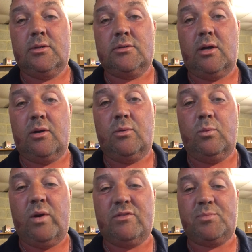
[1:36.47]
So
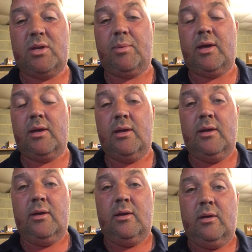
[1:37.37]
weather's been a bit
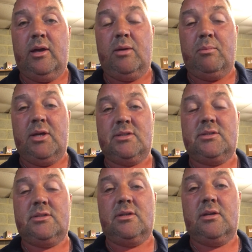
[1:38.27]
it
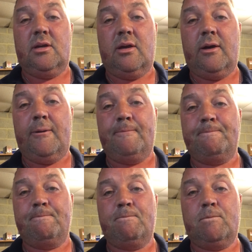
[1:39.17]
miss, um,
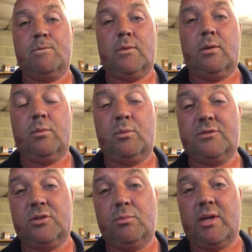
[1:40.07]
but we
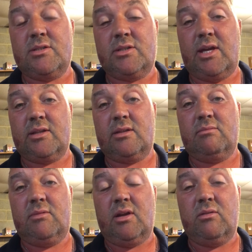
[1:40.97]
still managed to get
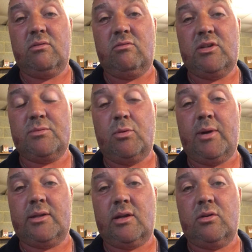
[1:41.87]
you know a reasonable
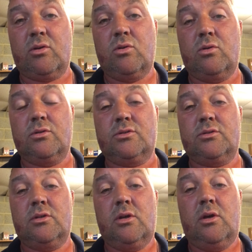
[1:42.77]
amount done on the course.
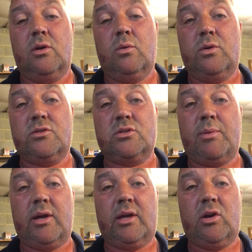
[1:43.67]
We're just
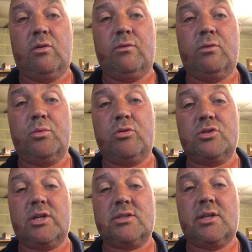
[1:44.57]
about to kick off all the
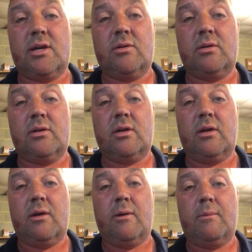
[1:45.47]
projects now
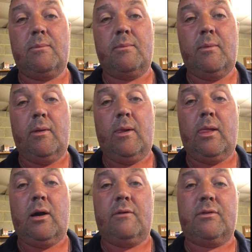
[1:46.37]
um,
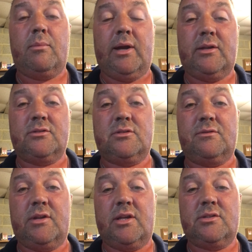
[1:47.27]
after maintenance is
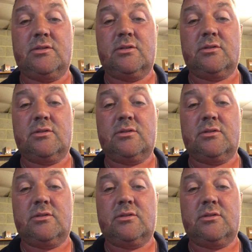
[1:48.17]
finished.